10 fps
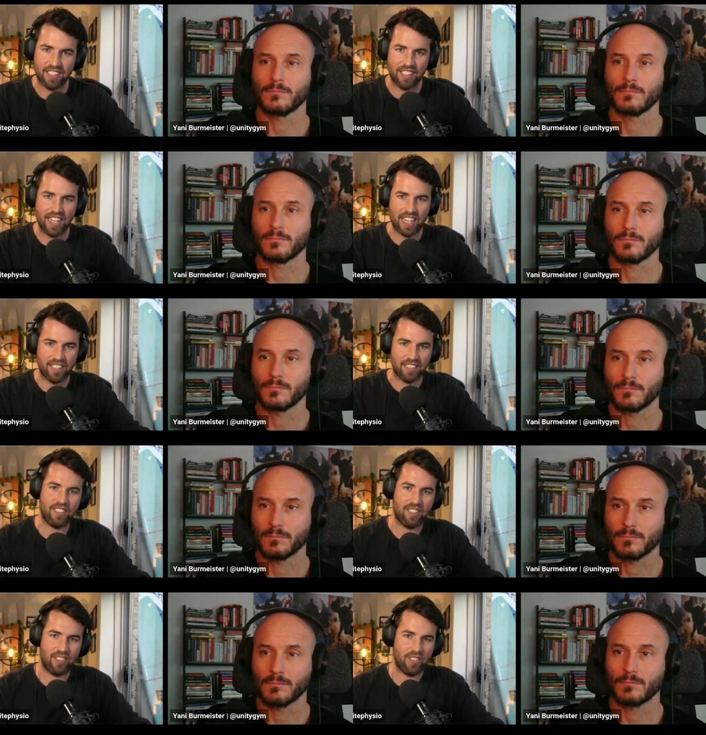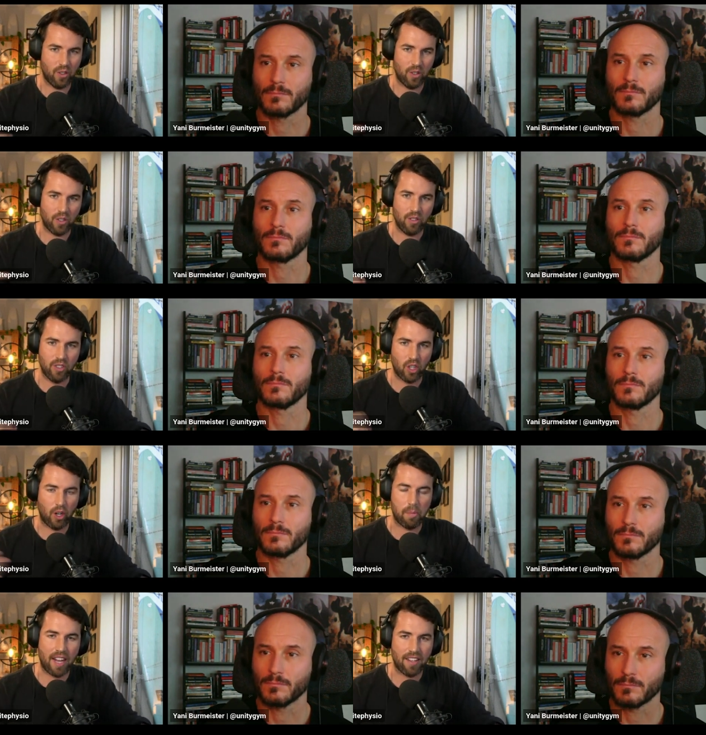Speaker 1: is your shoulder
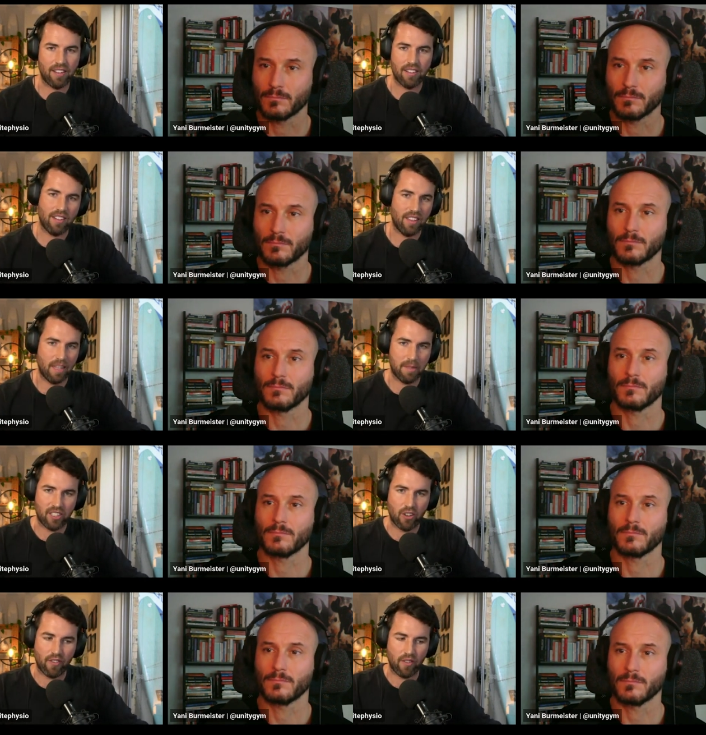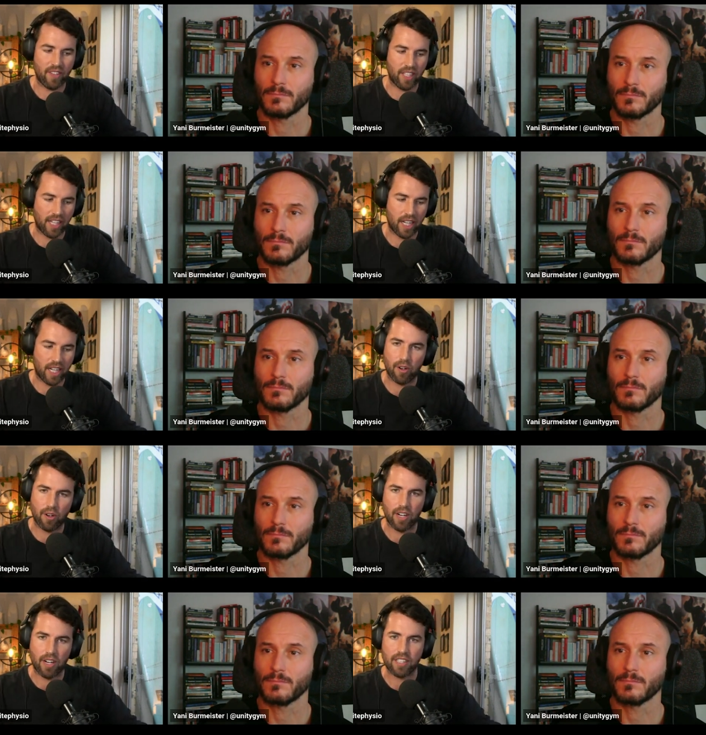pain limiting you from feeling any
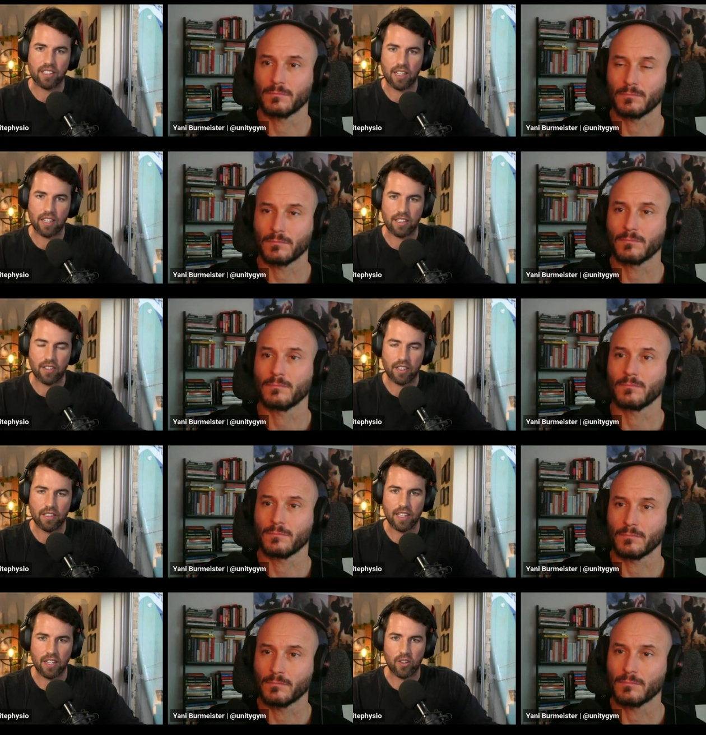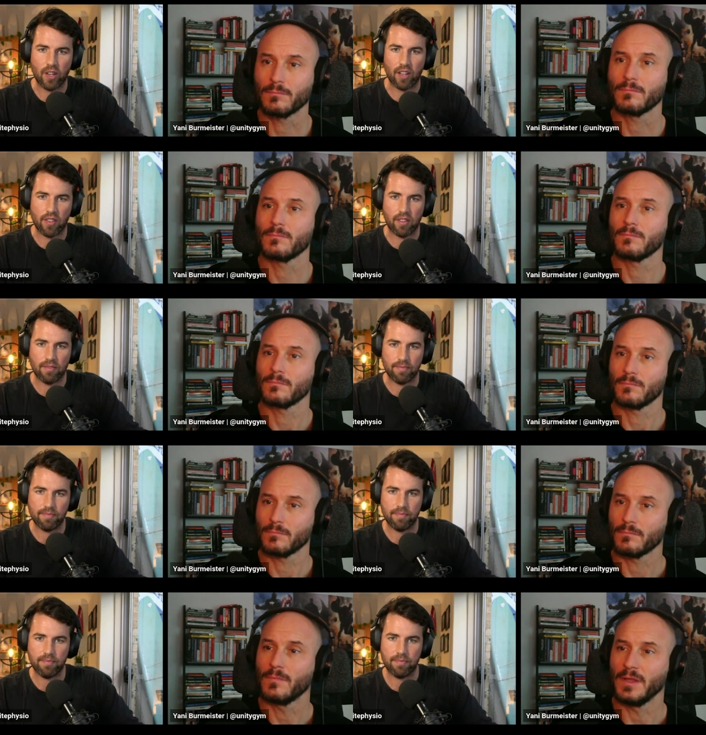progress in your health.
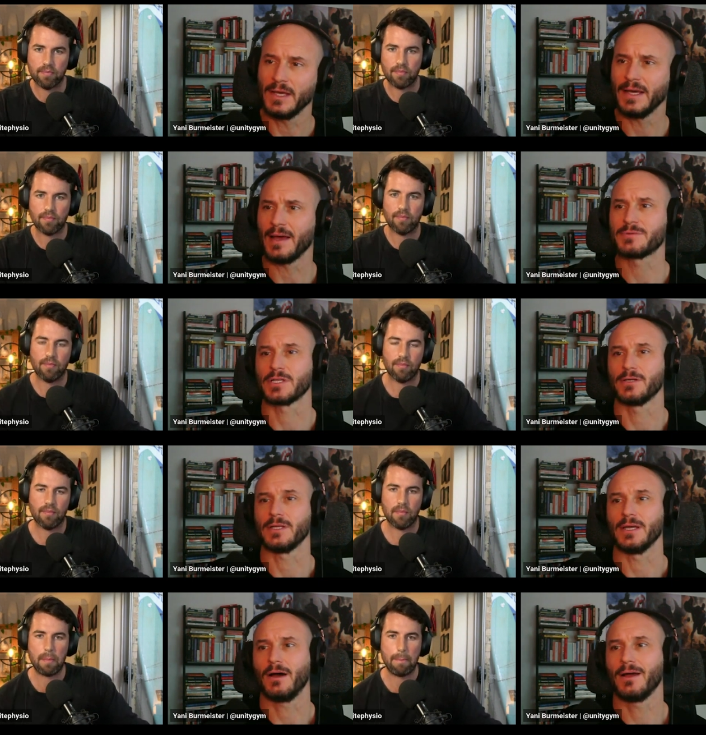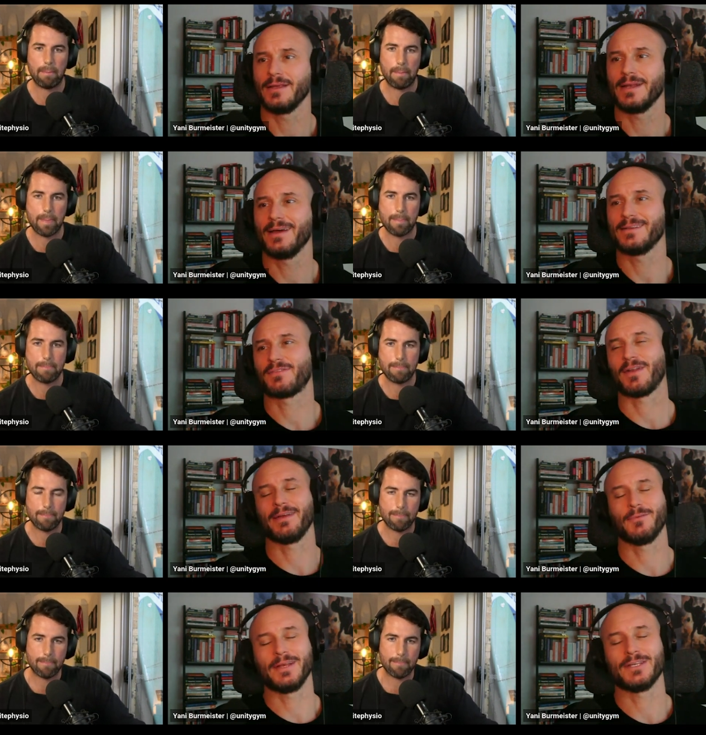
Speaker 2: Yeah, absolutely. You know, it's funny
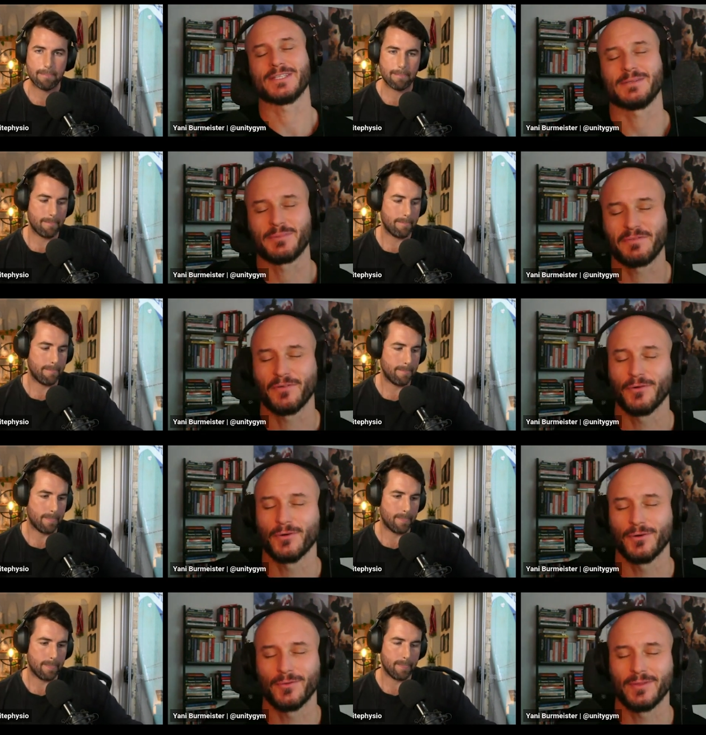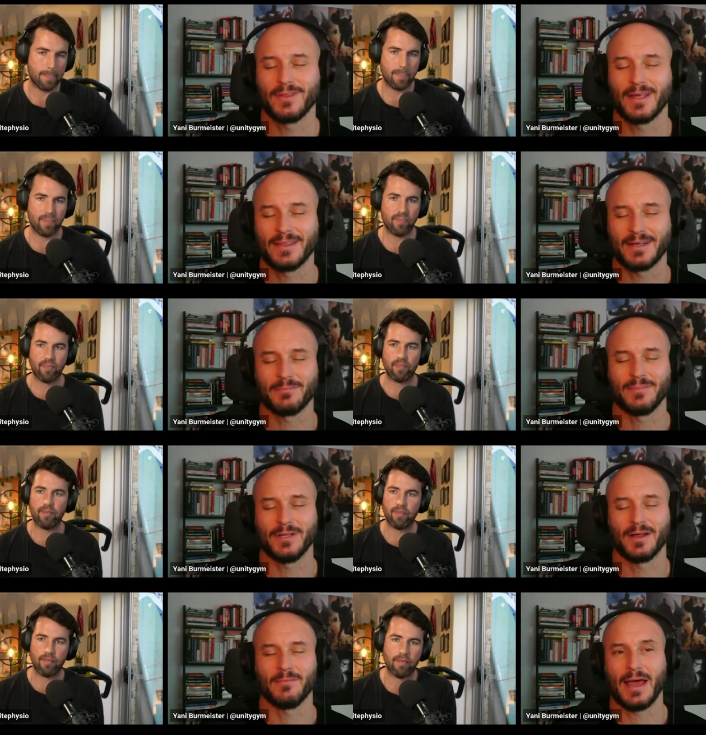when you said before that you
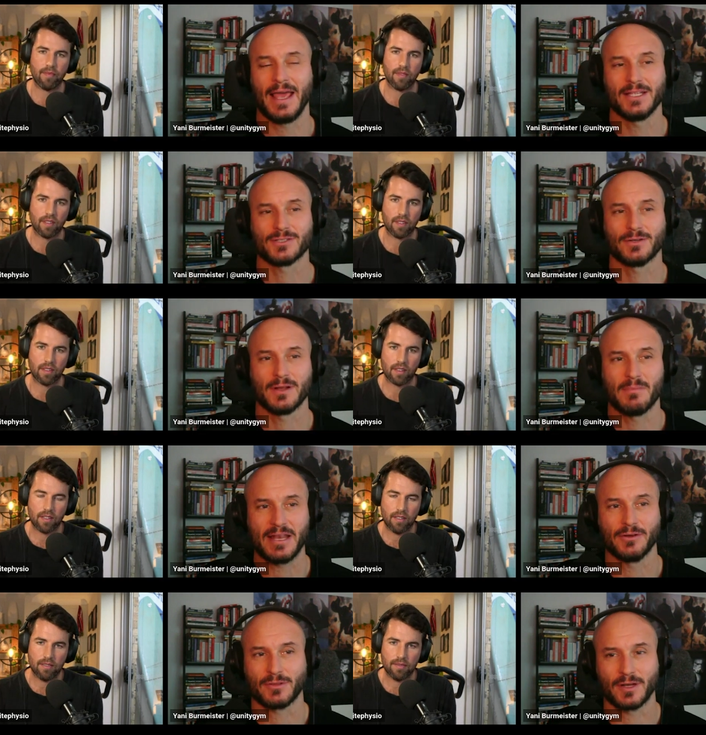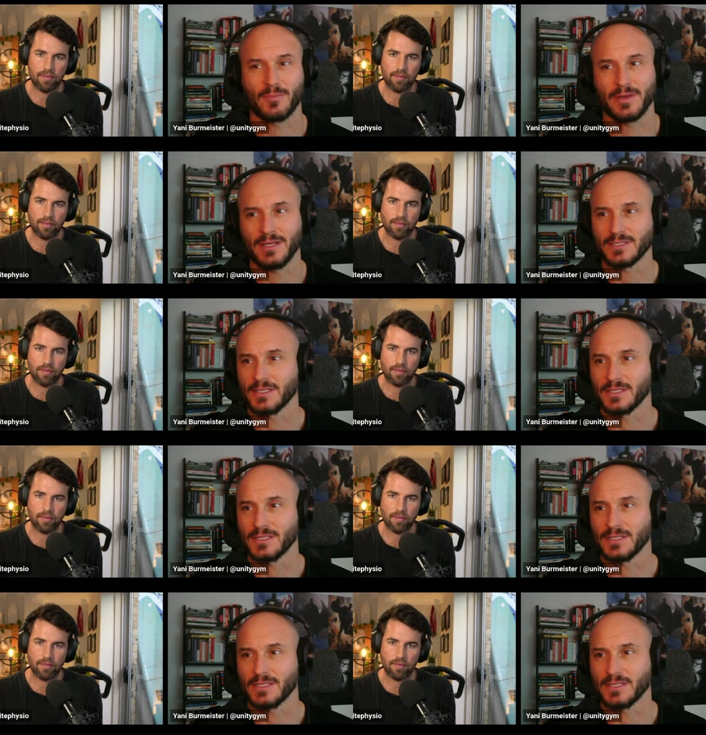know, hands-on and manual therapies